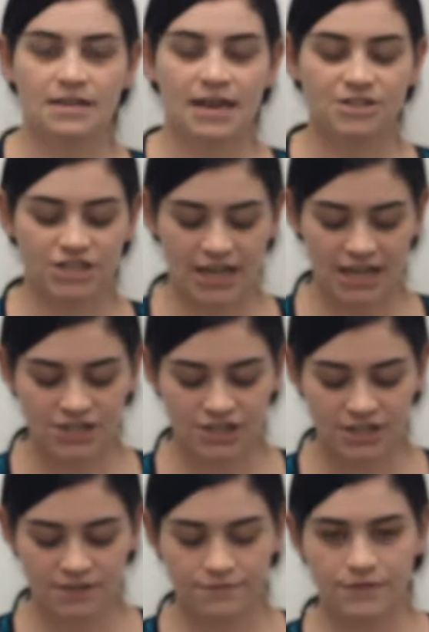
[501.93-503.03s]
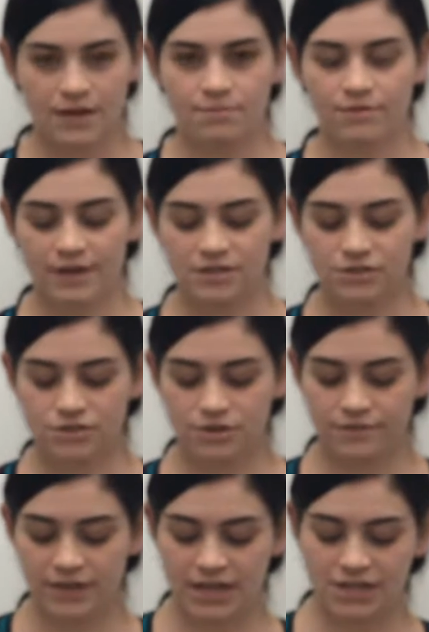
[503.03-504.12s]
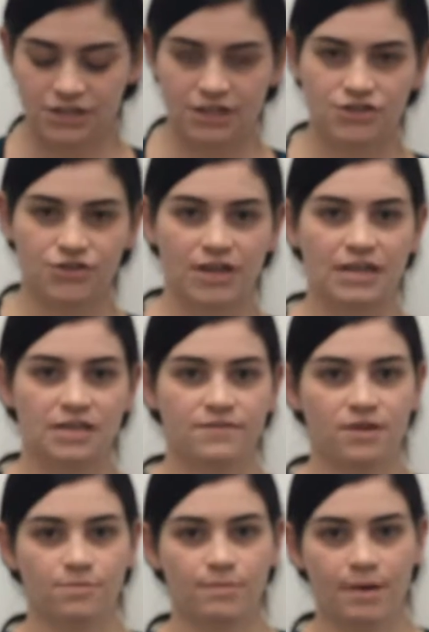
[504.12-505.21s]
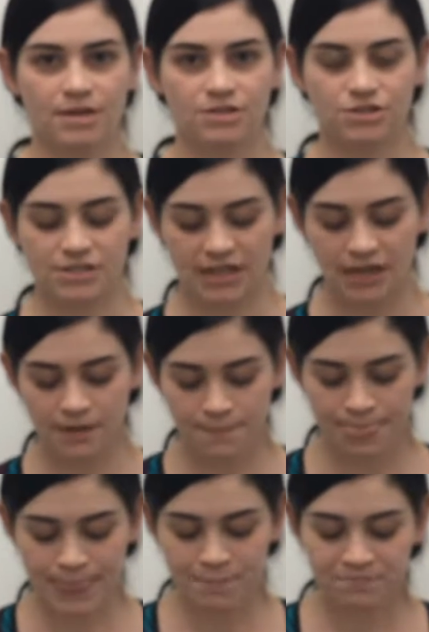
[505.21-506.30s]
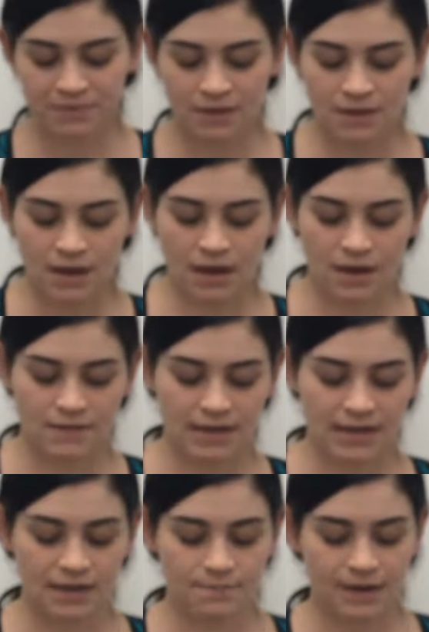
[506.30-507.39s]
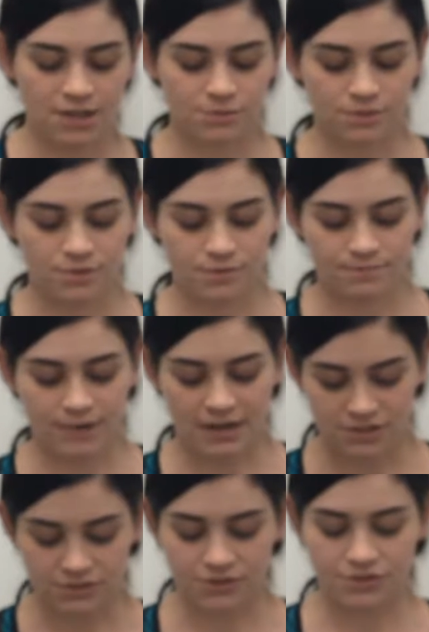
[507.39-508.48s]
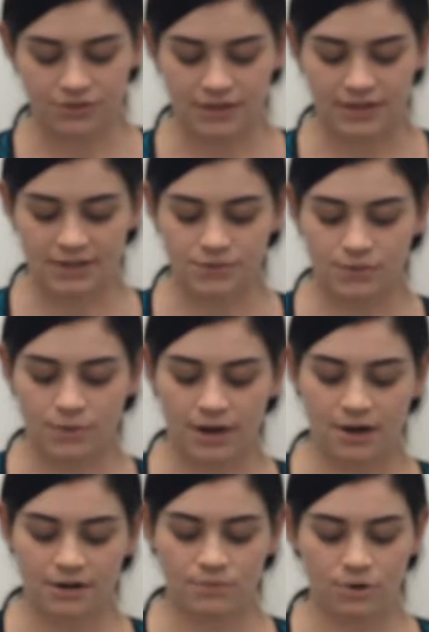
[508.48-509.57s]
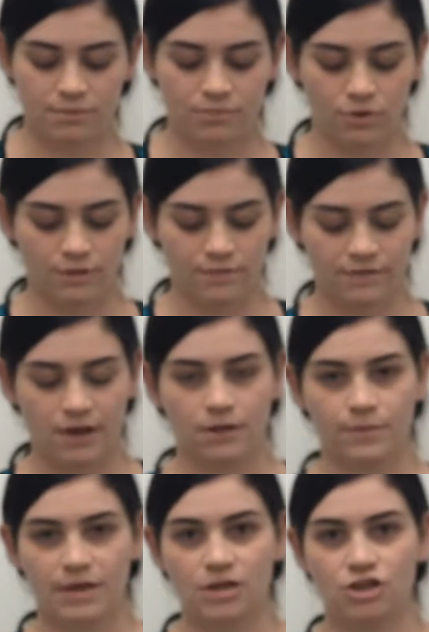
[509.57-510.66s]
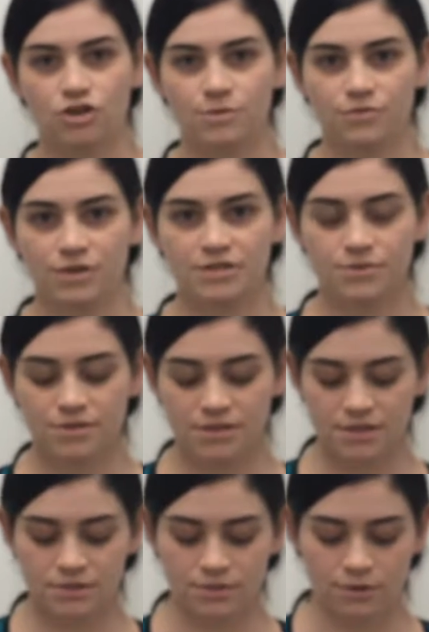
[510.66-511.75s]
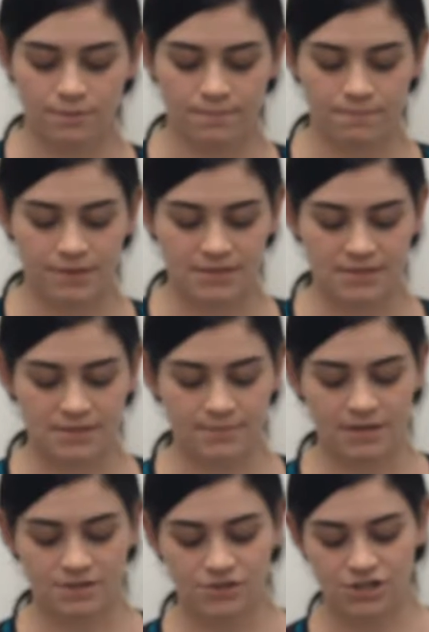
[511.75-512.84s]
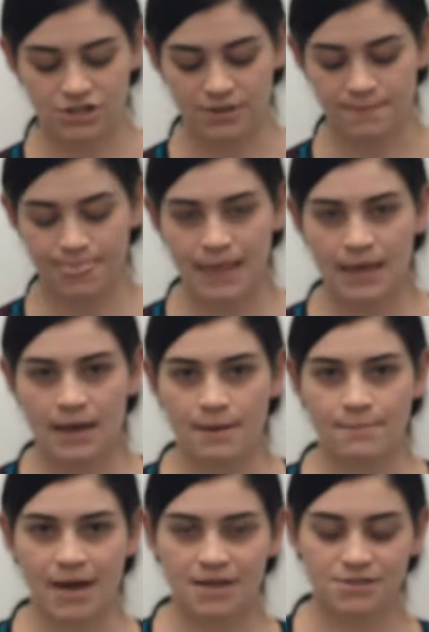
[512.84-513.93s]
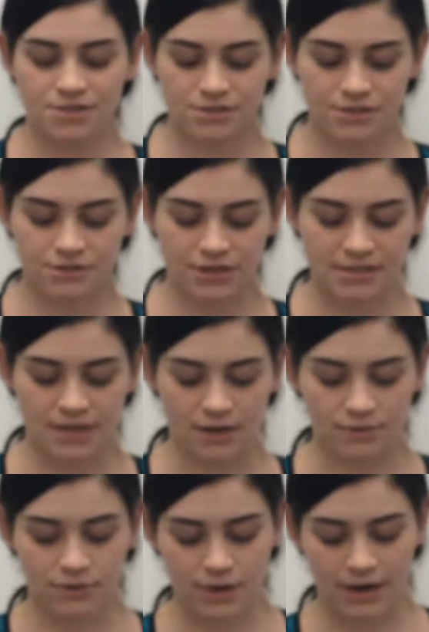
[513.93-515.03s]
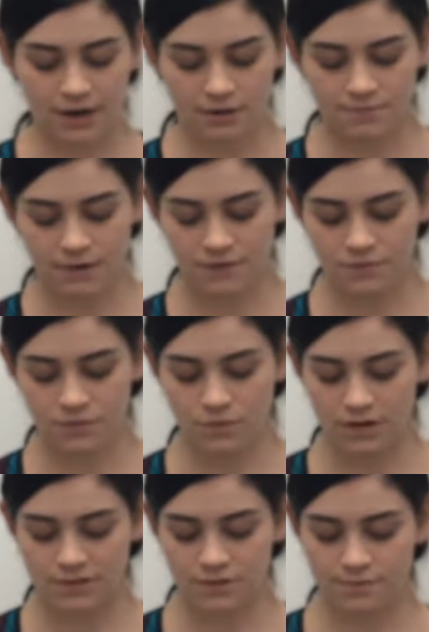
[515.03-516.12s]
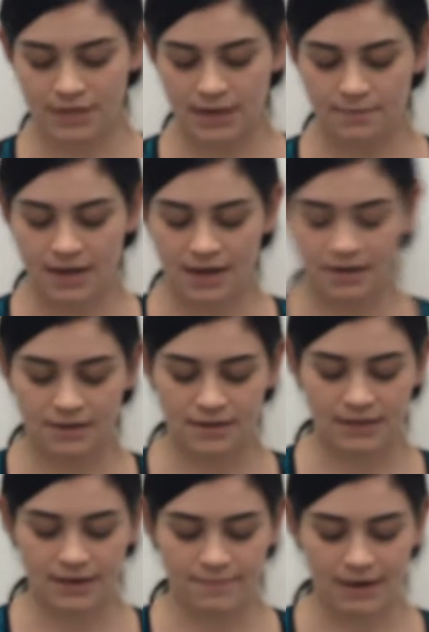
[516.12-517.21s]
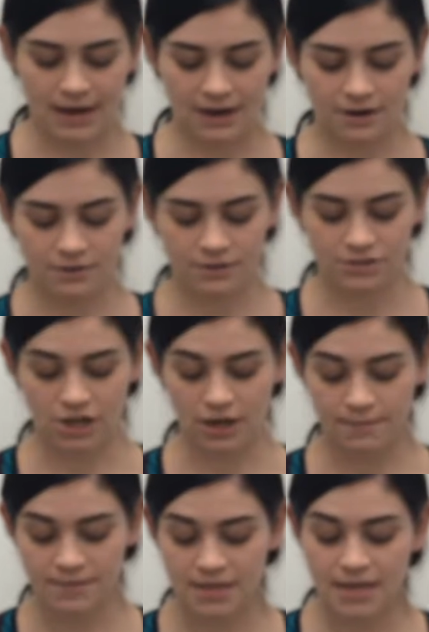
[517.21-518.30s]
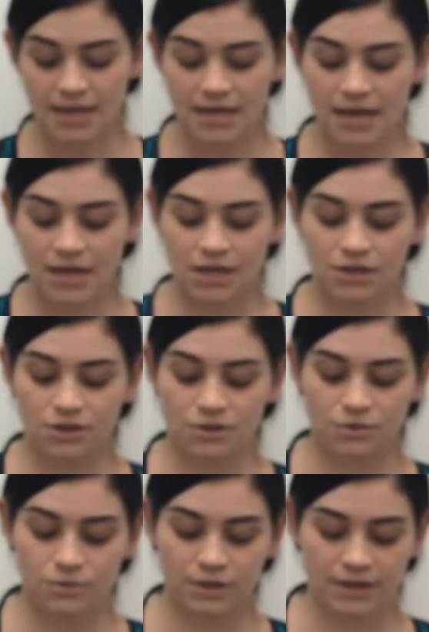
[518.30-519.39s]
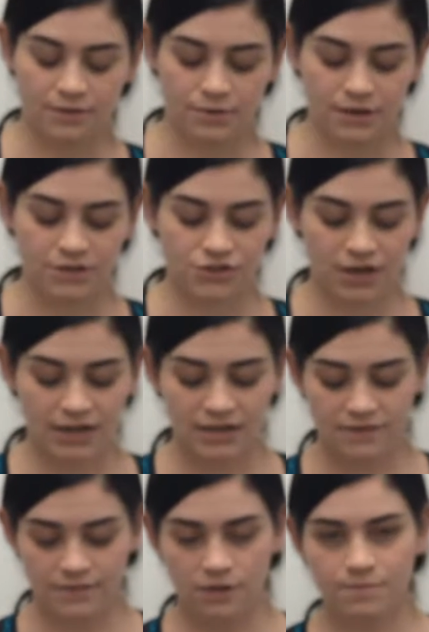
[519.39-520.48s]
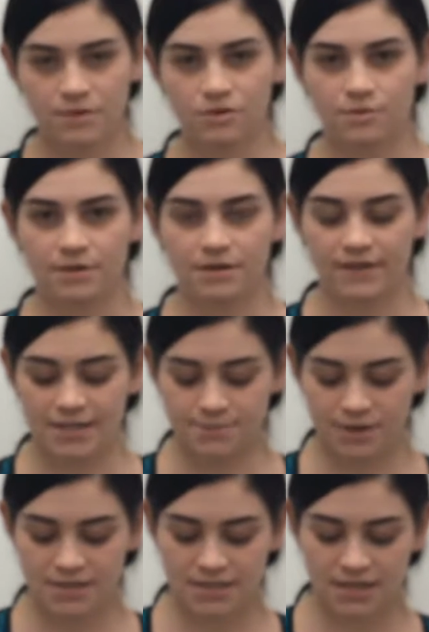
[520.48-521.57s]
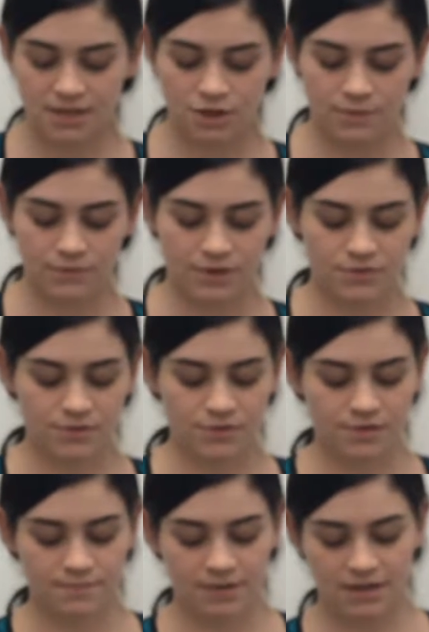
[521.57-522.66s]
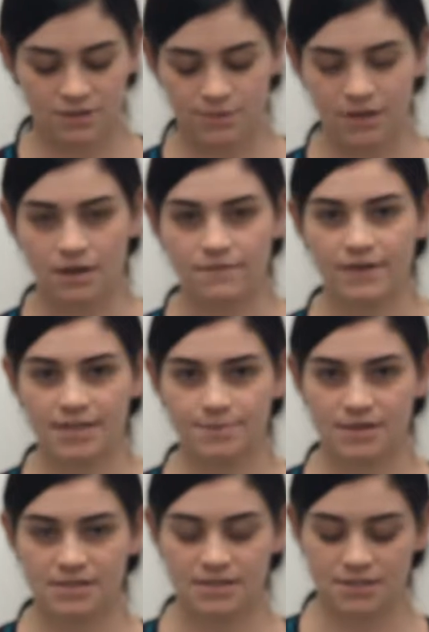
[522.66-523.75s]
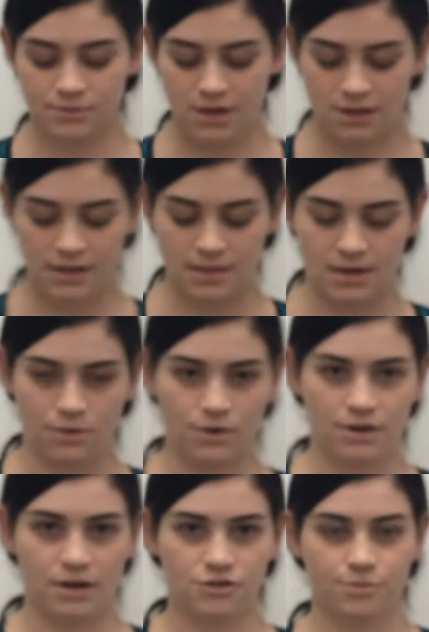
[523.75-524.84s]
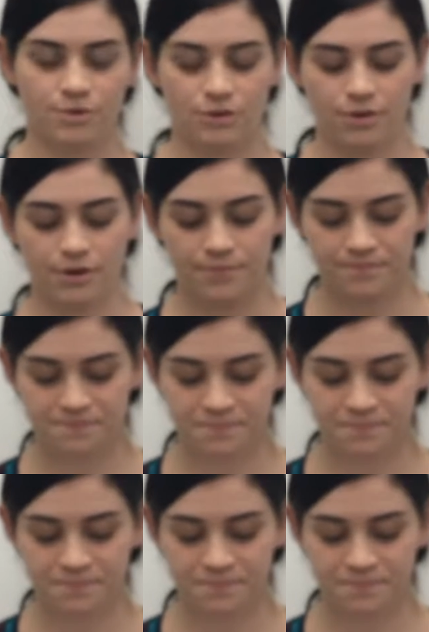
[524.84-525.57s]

The education and professional certification that training and development managers need. They need a bachelor's degree that's required in one or more of the following: human resources or business administration. A master's degree is not required, but if you want to obtain that and get the higher jobs, you would get one in training and development. You could be a vice president, human resources management, a vice president as well, and then or an entrepreneur.